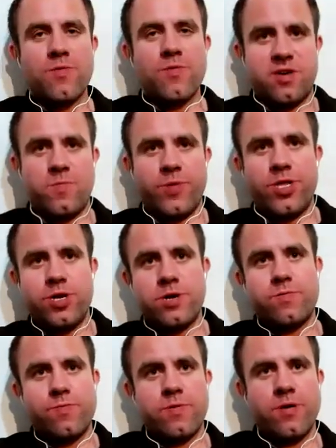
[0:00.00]
think we do.
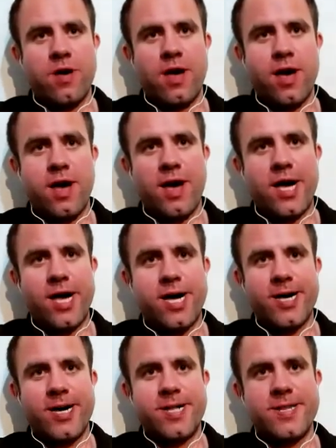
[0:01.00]

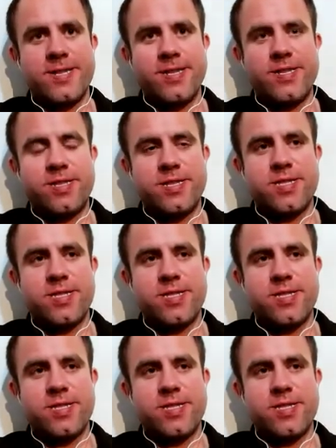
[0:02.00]
And